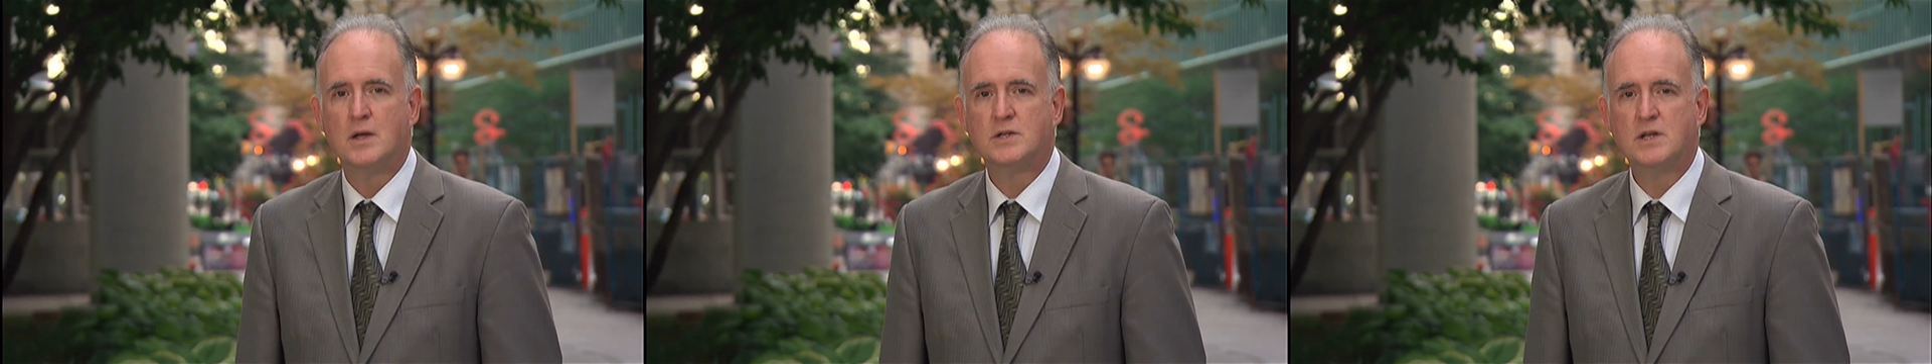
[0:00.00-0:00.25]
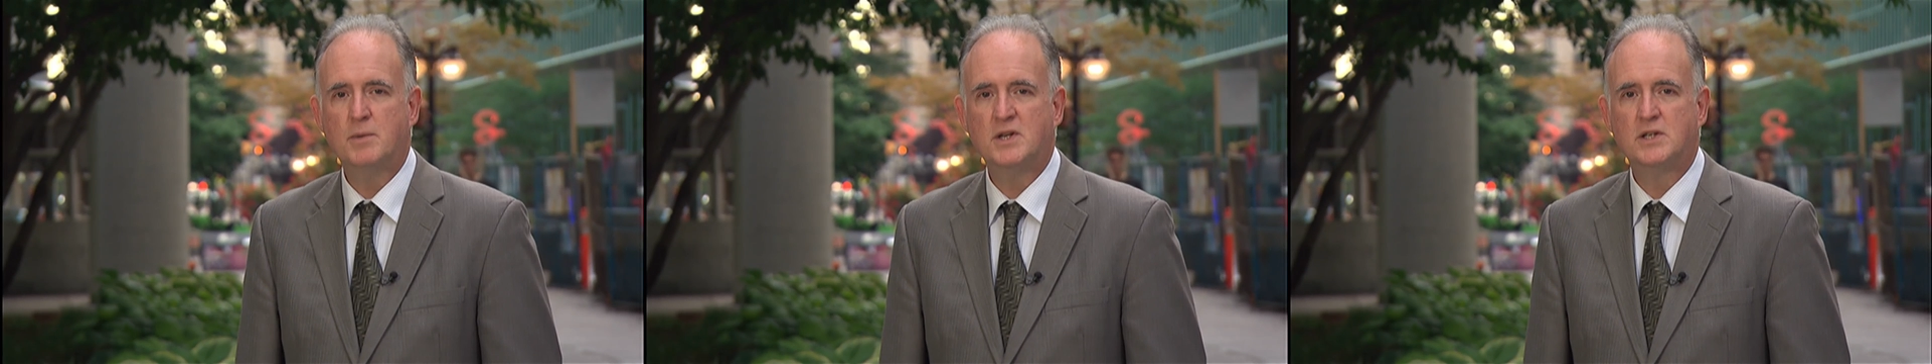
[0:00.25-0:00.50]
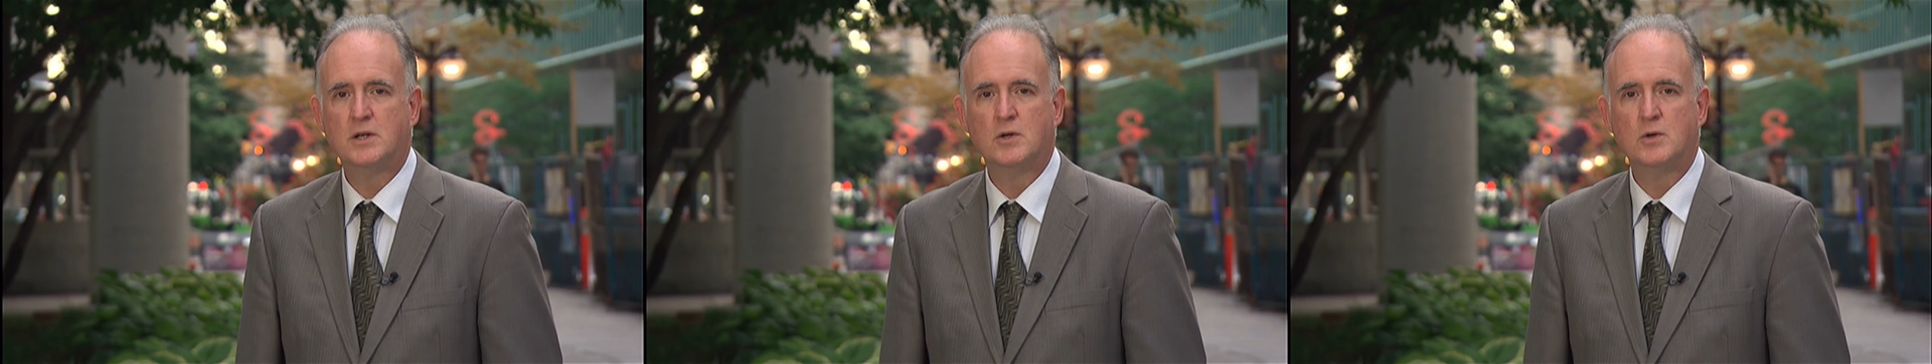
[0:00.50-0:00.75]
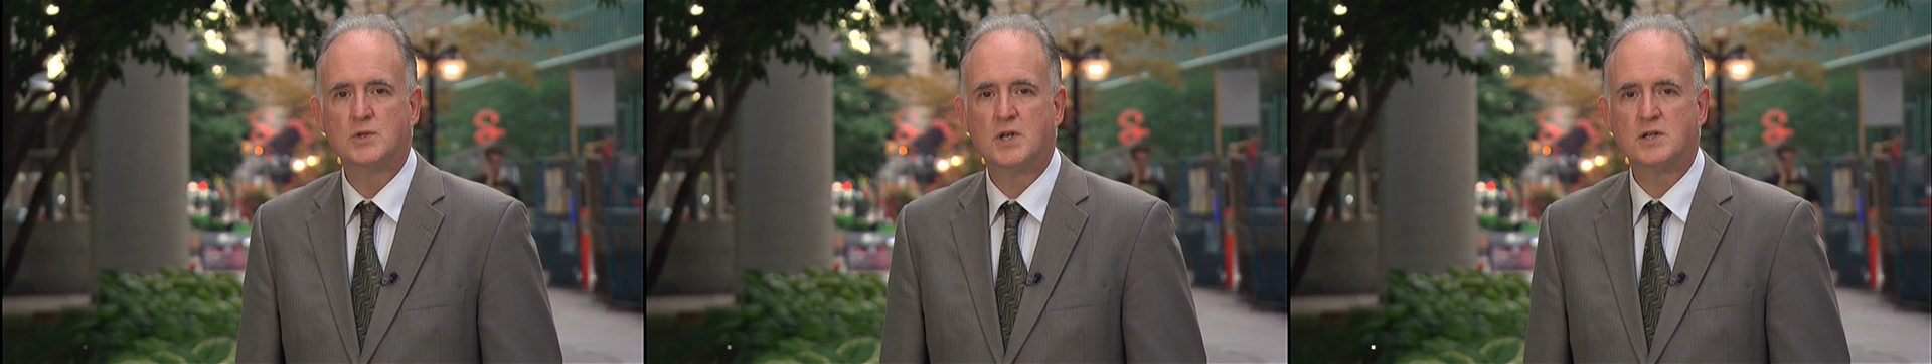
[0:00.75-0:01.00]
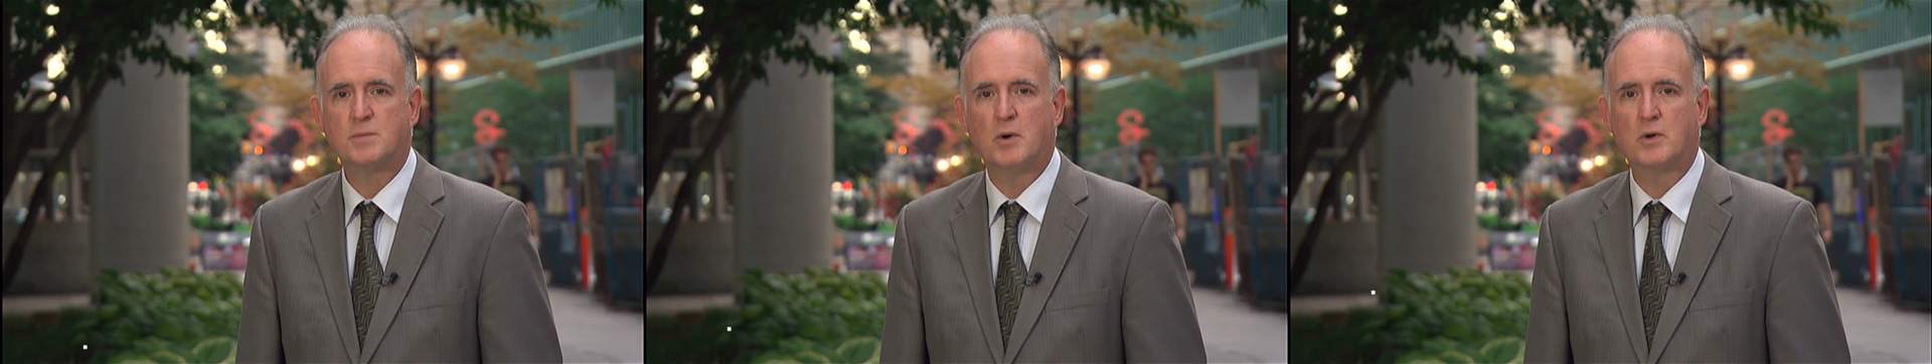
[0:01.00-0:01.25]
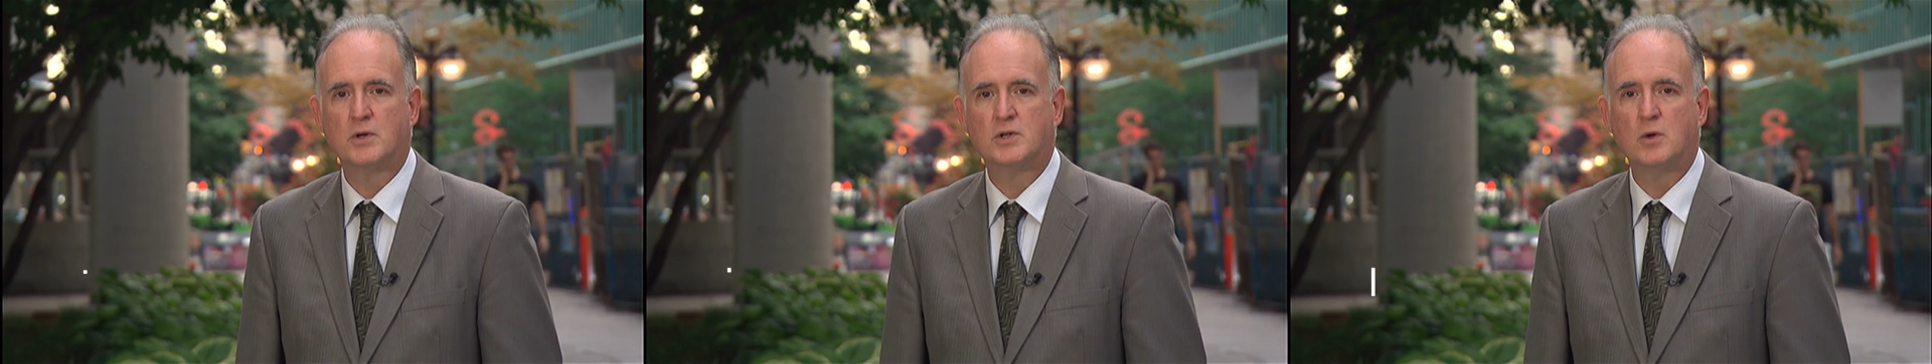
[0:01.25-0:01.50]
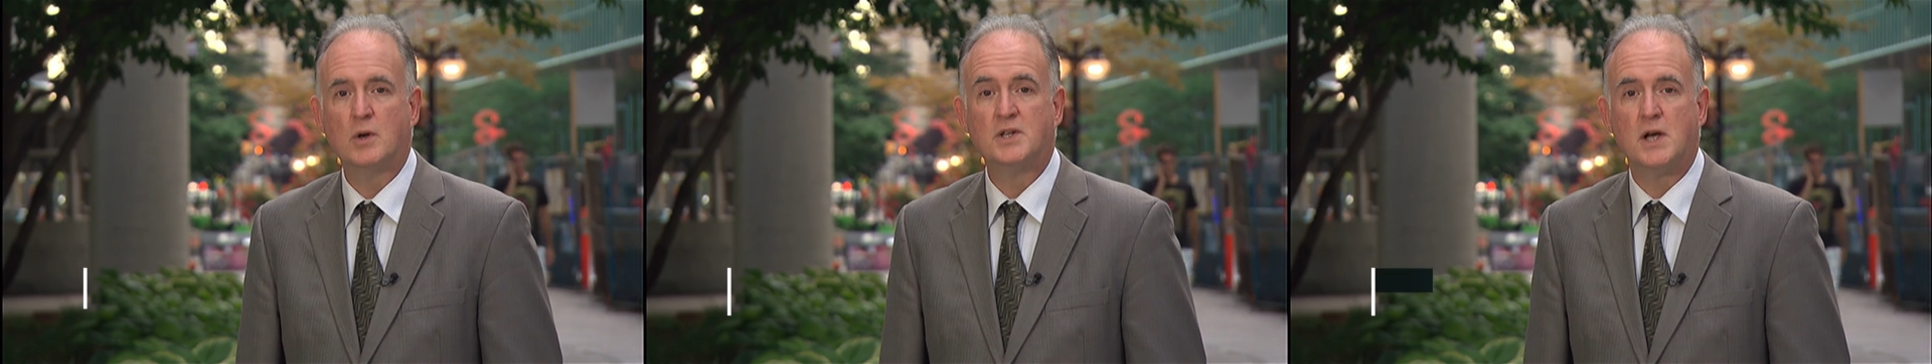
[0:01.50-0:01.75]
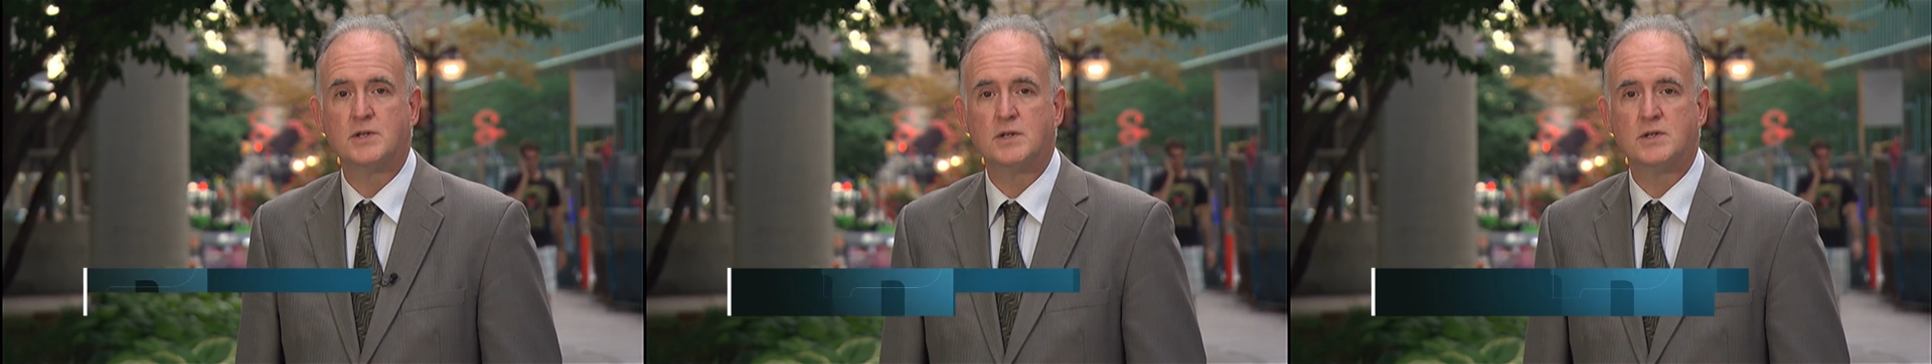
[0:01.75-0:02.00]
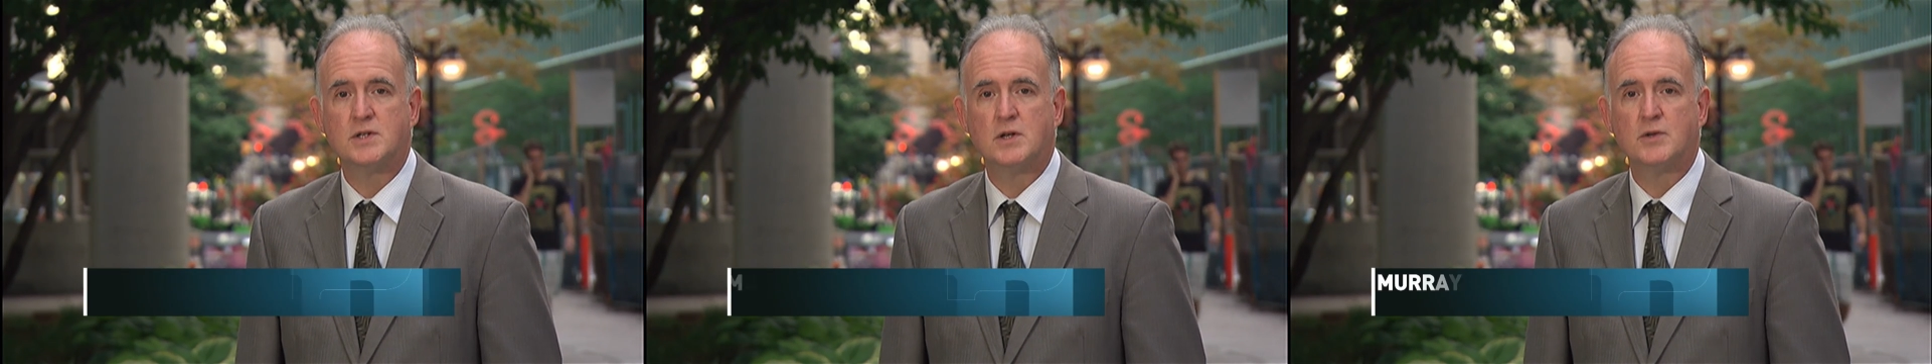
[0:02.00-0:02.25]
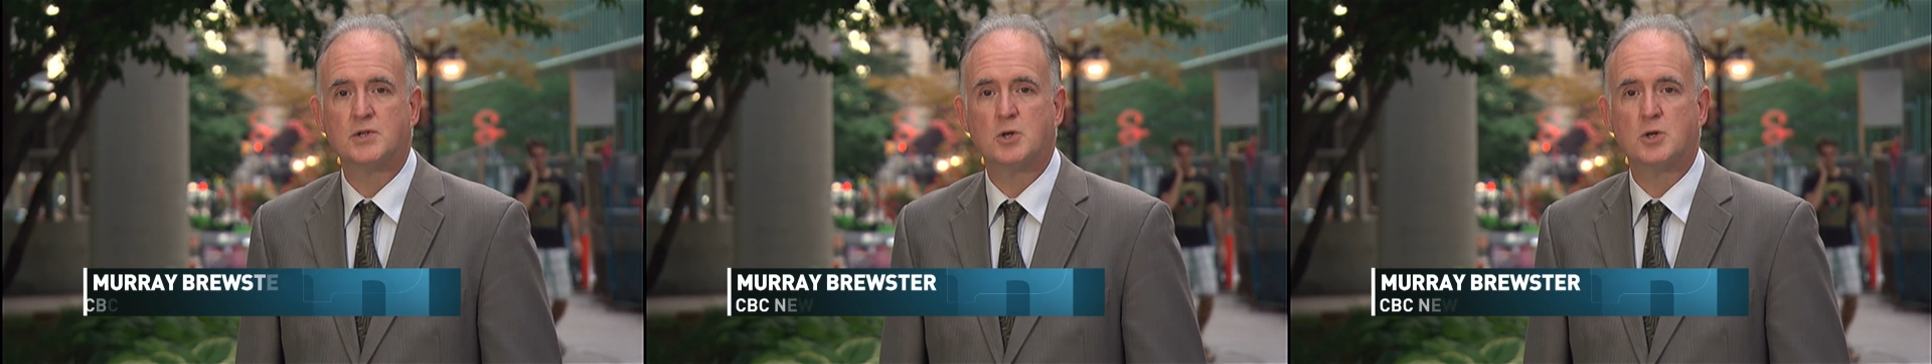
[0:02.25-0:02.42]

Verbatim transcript: CBC News has spoken to a dozen still